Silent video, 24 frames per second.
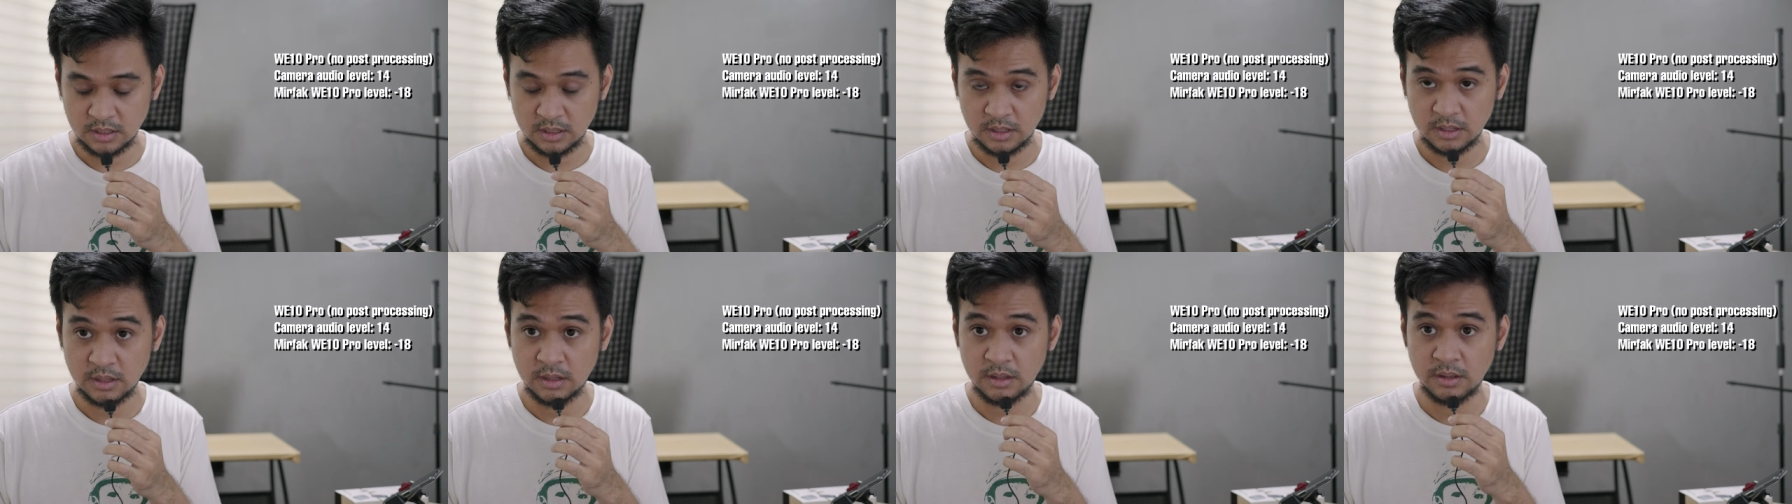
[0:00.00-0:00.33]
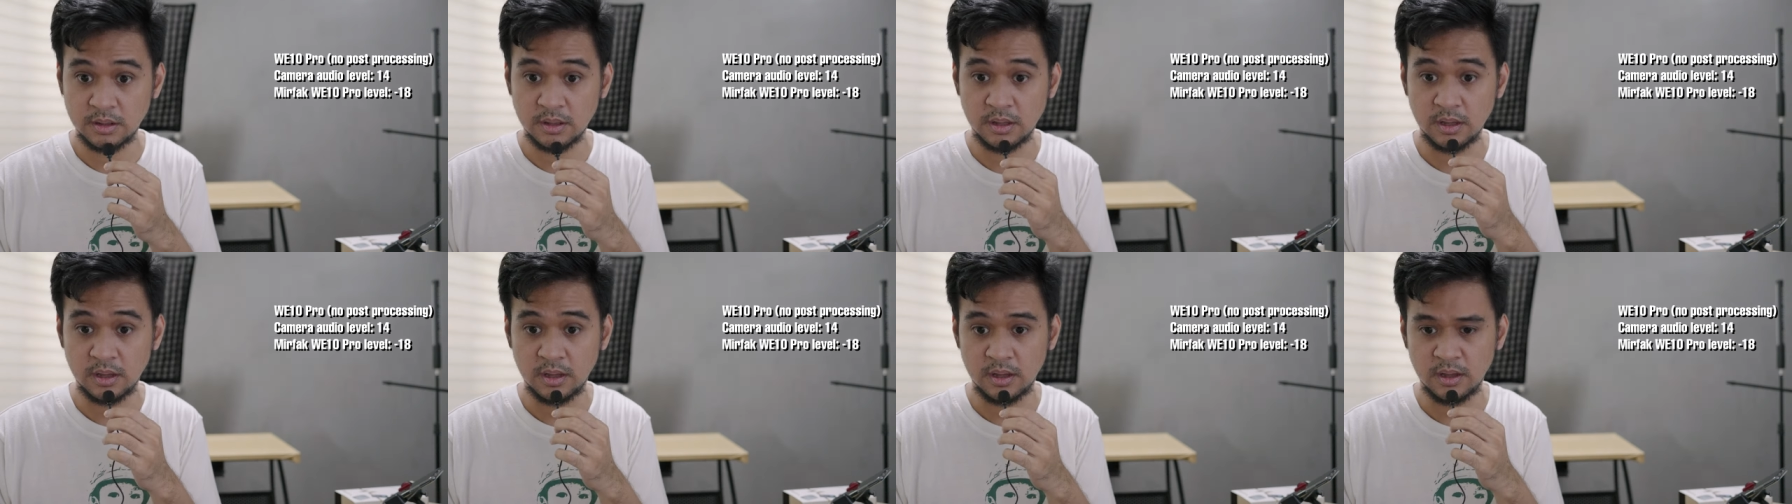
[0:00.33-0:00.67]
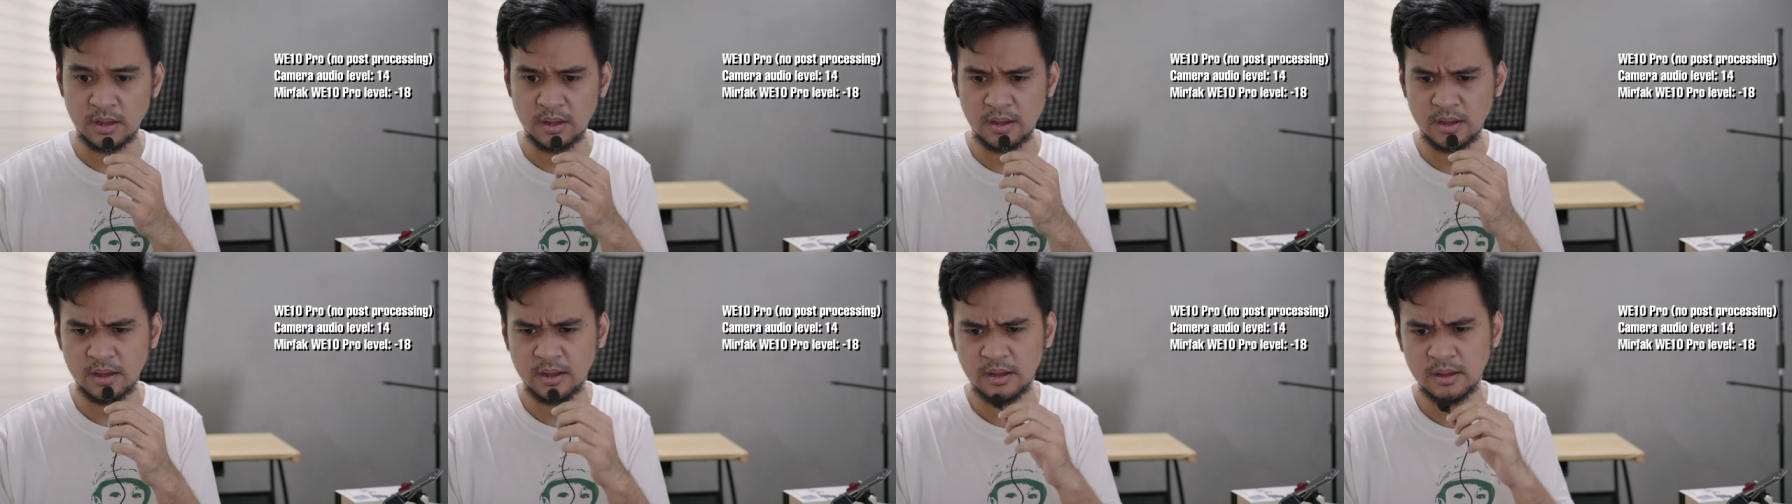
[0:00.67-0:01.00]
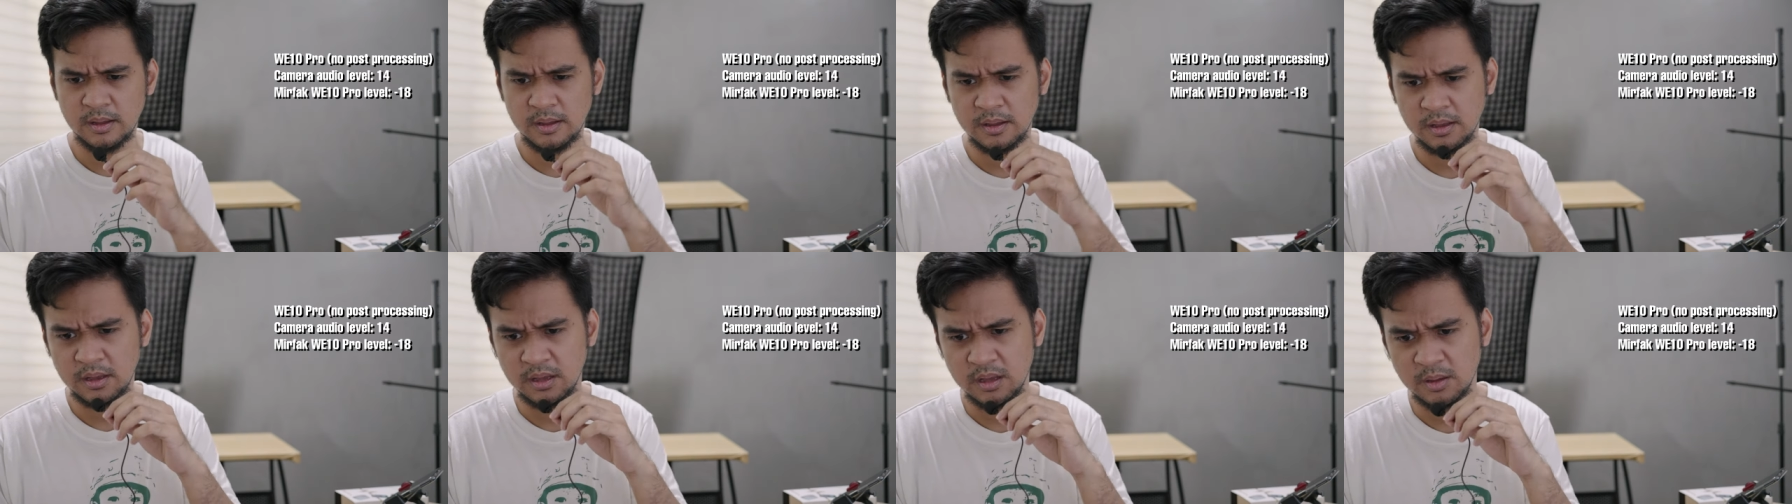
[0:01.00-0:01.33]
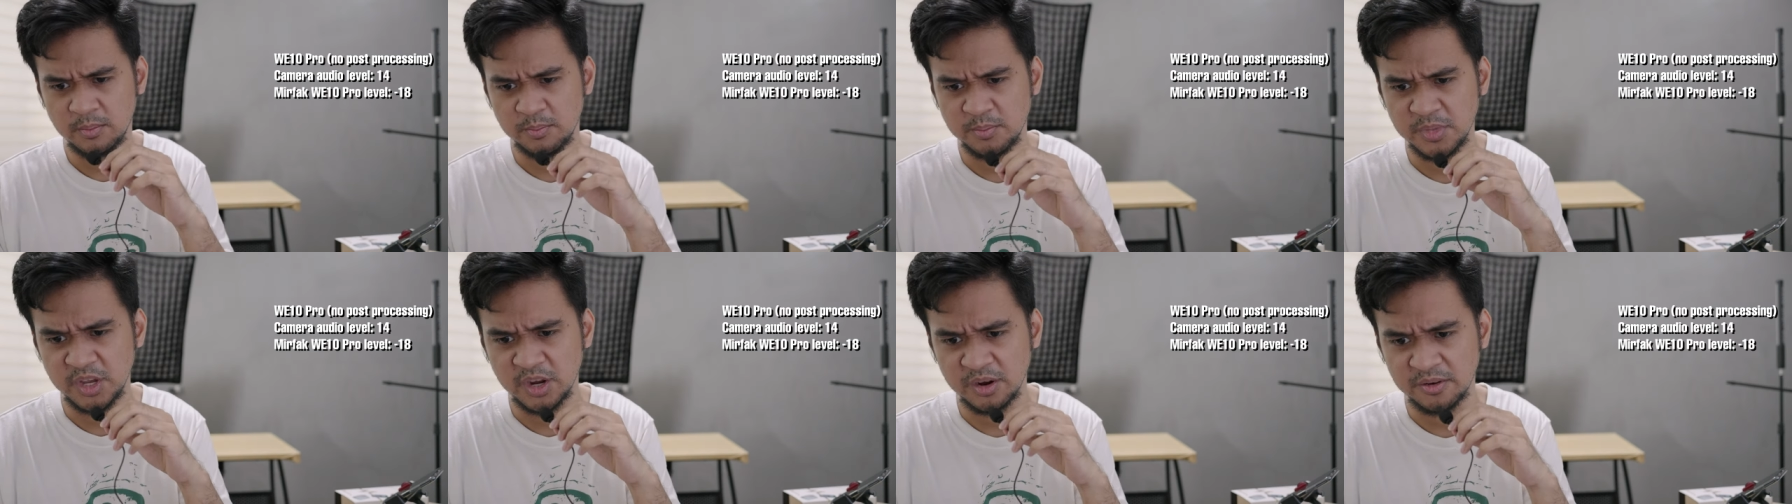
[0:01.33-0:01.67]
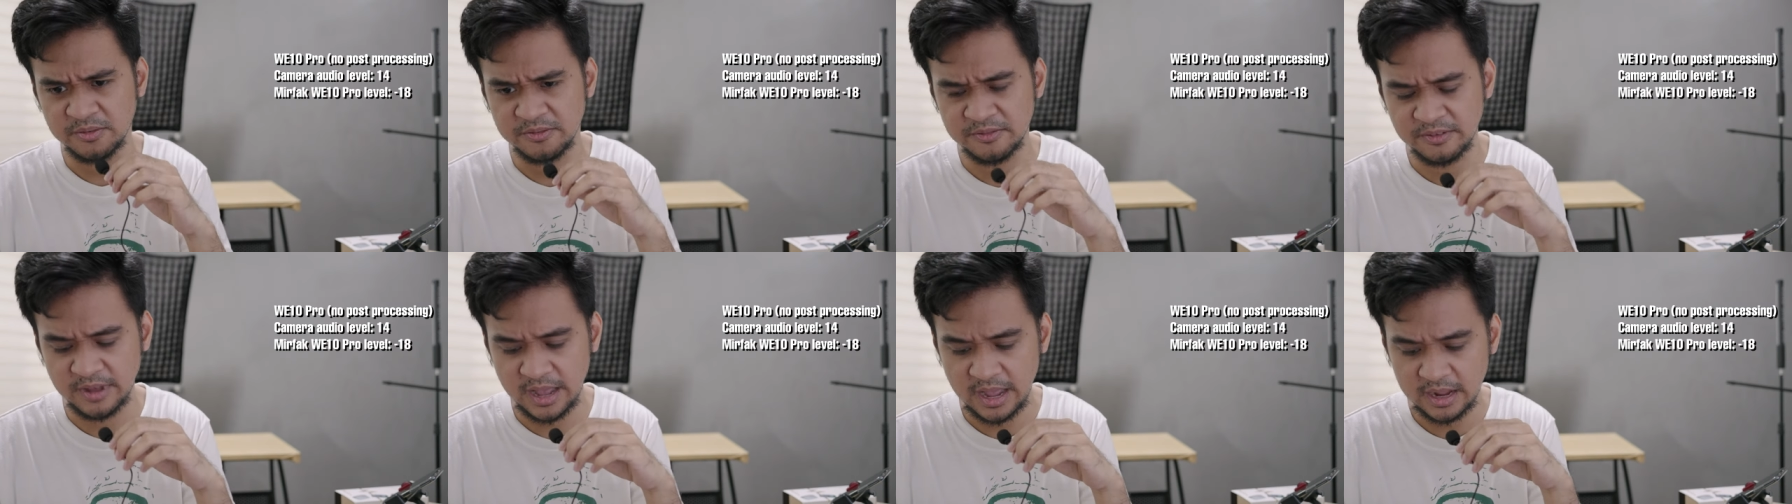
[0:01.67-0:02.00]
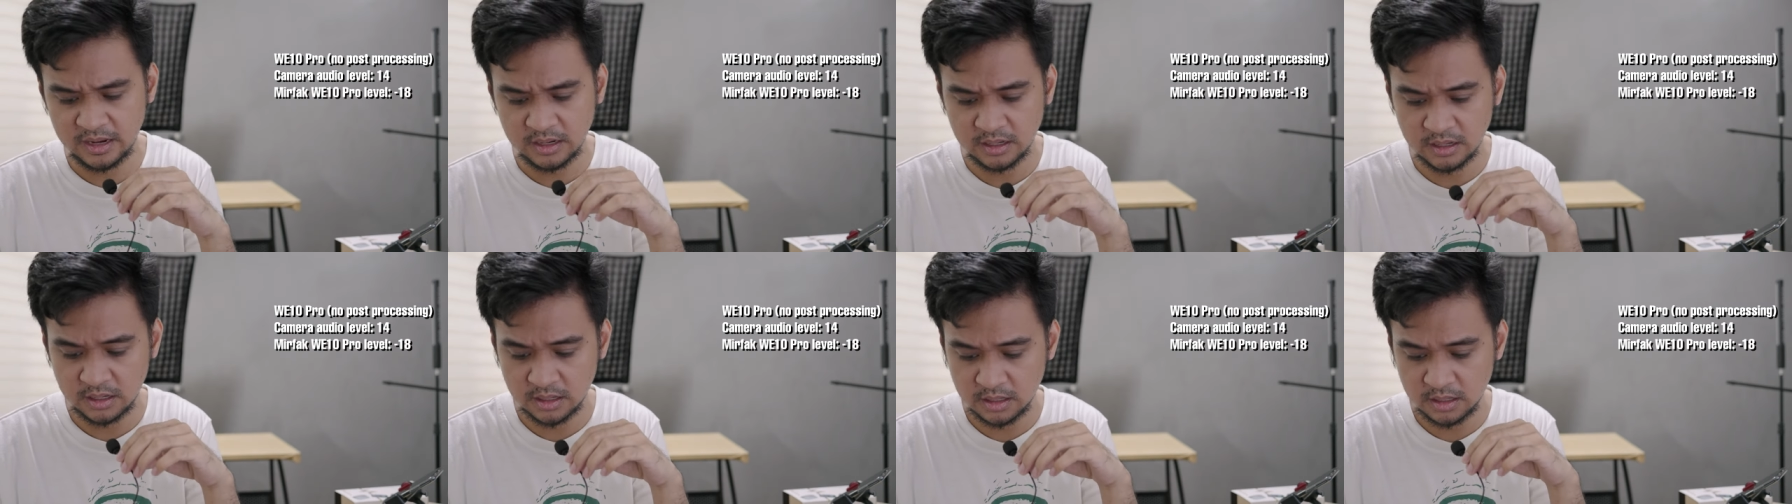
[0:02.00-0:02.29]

the Mirfak